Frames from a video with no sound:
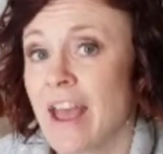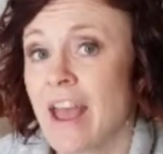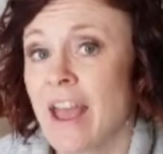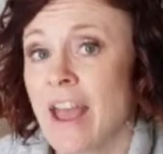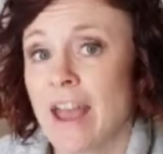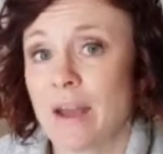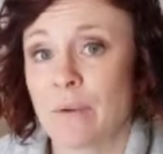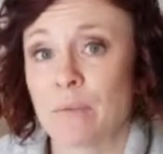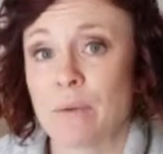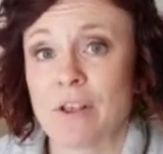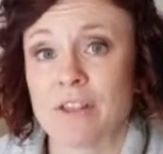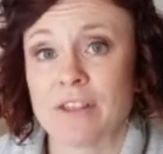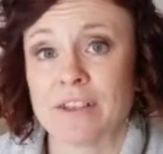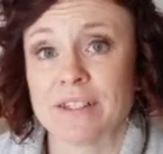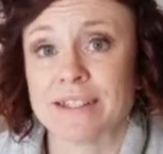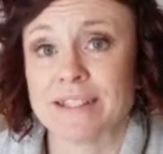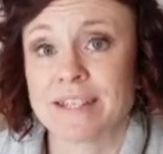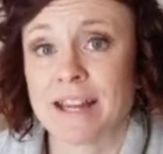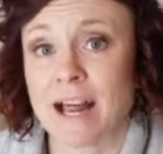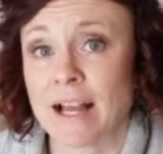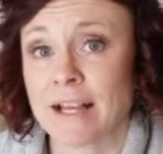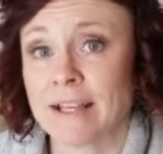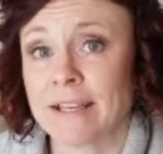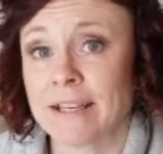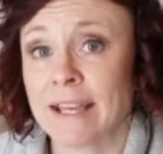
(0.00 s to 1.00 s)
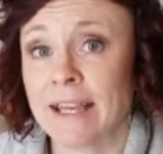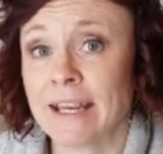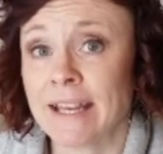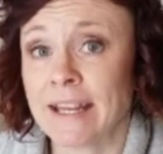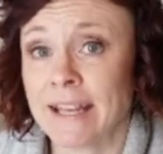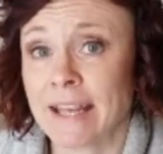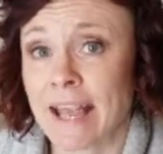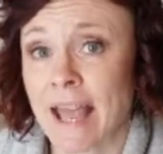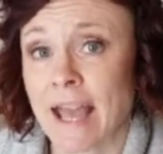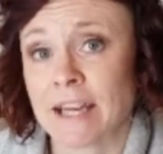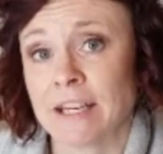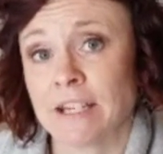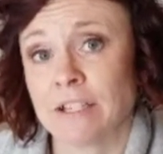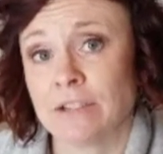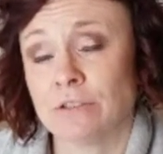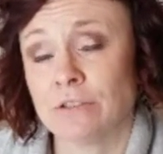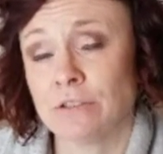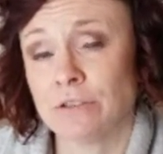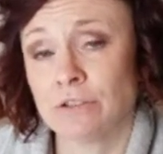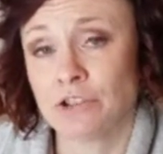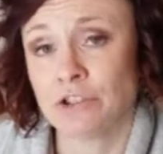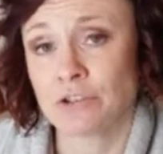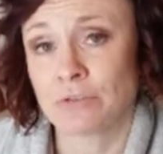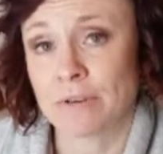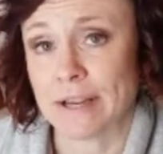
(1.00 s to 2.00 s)
And when it's not getting any
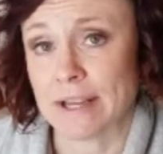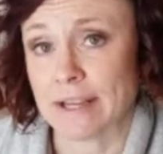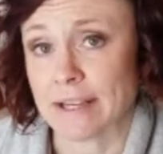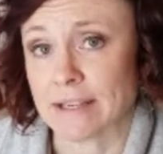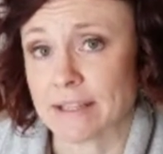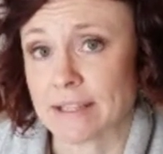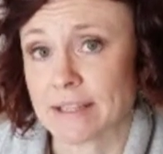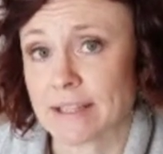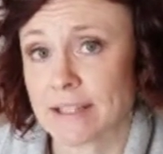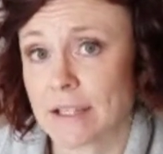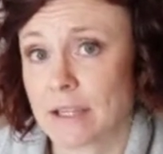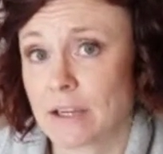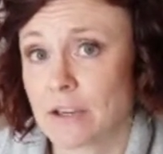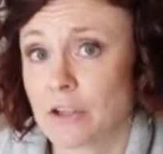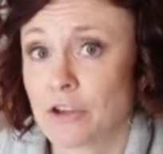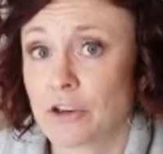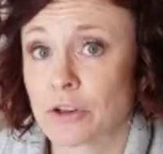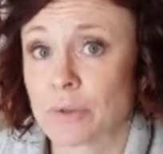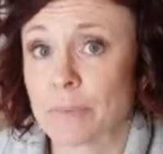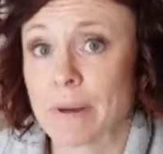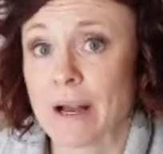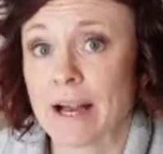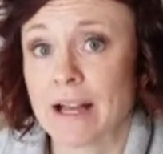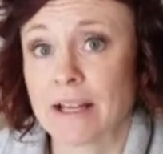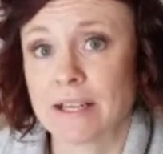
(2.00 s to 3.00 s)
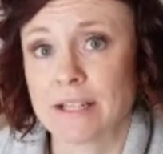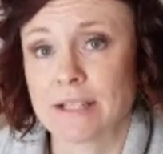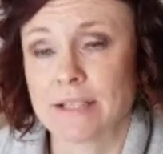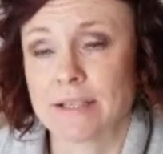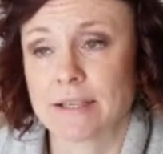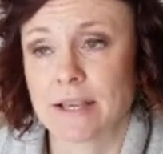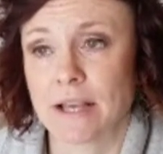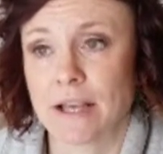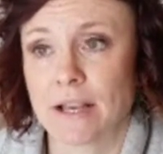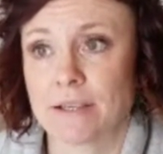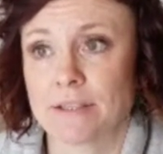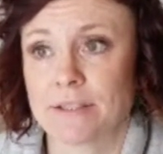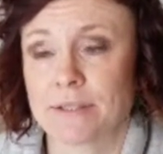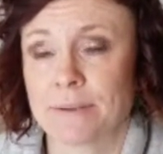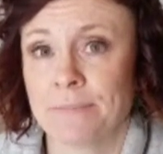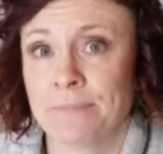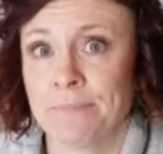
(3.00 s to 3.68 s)
nutrients, your body says,